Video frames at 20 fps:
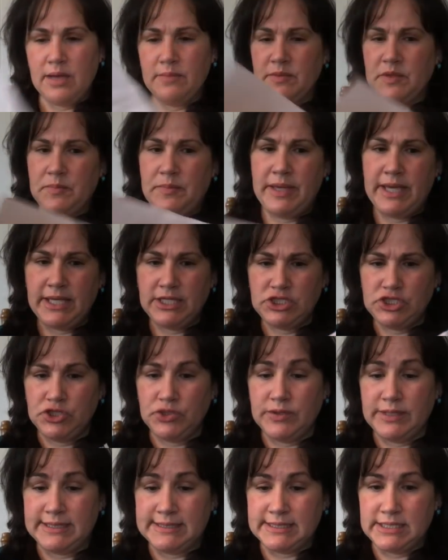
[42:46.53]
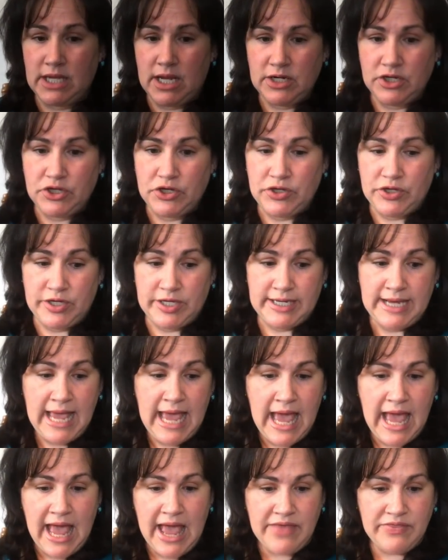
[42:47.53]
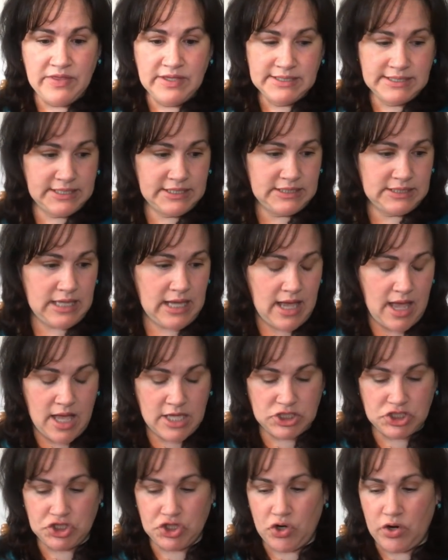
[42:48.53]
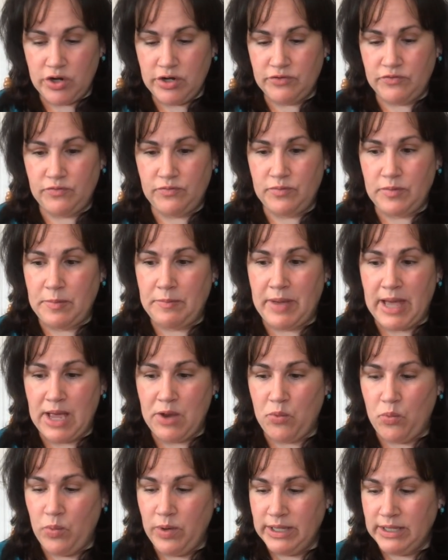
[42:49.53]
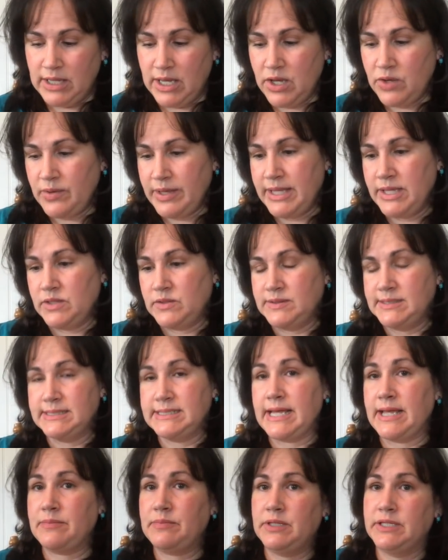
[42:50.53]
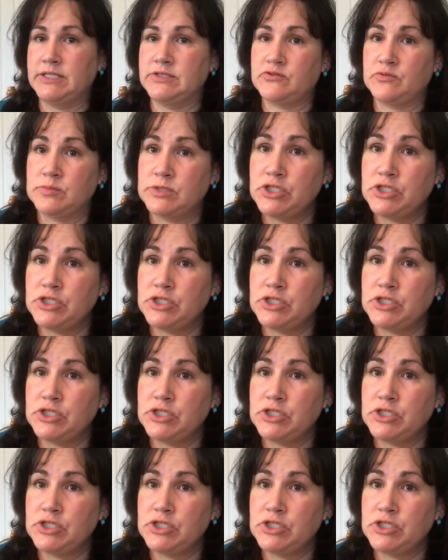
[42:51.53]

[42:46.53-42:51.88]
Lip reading: The picture is not good. And this is a chart by Willow Hill Samplings from